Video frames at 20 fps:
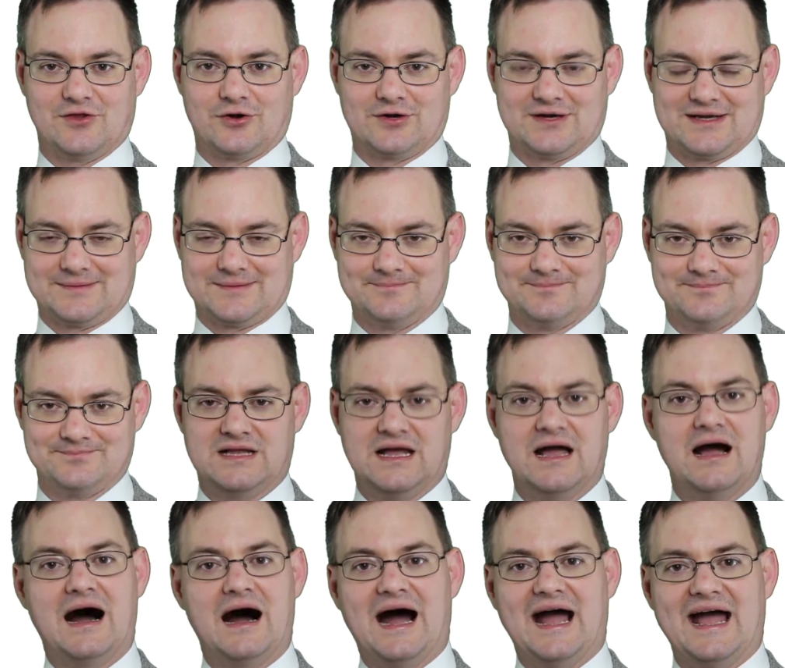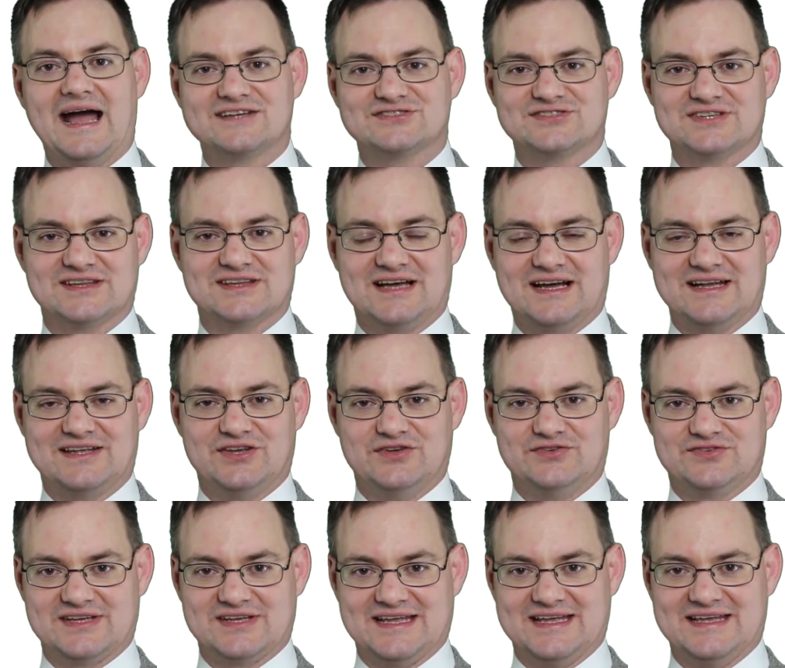learning. I actually like
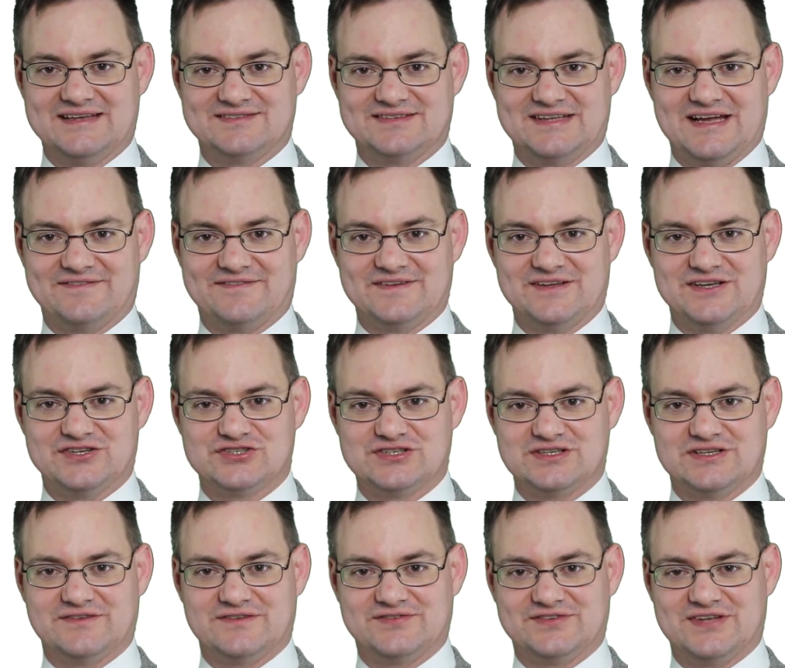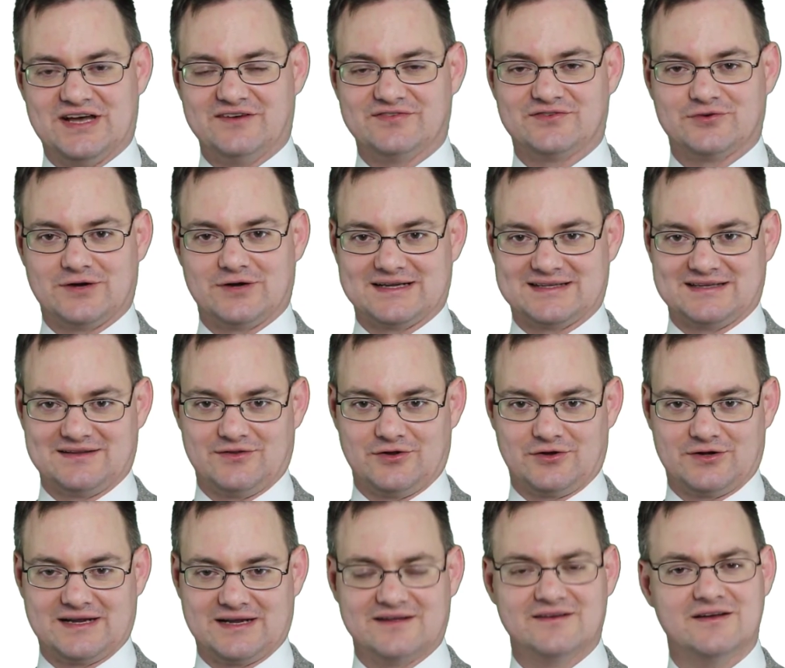using his definition of self-directed
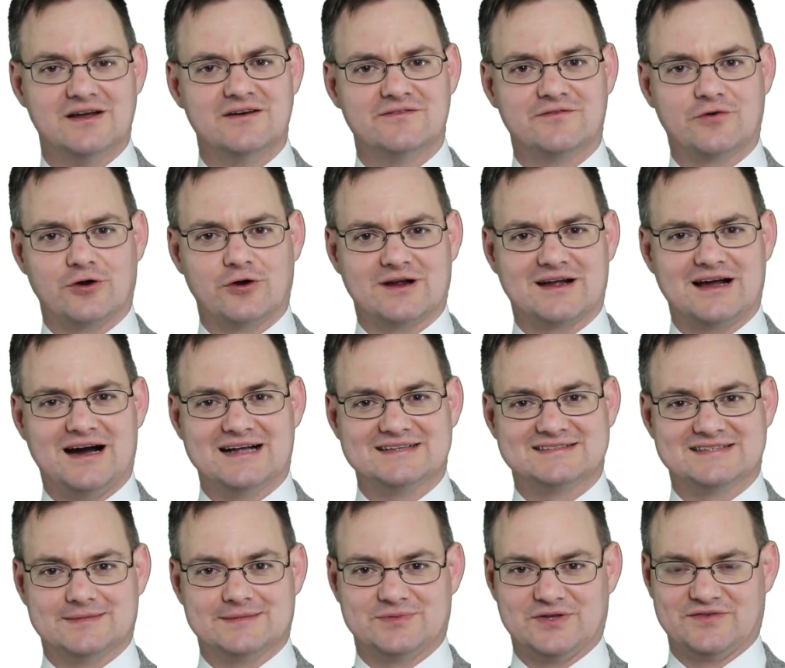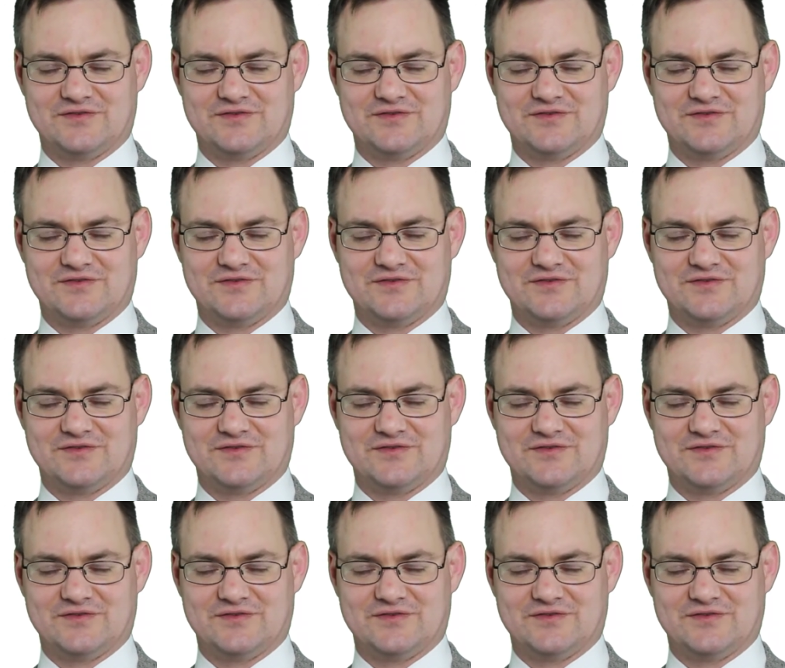learning for a concept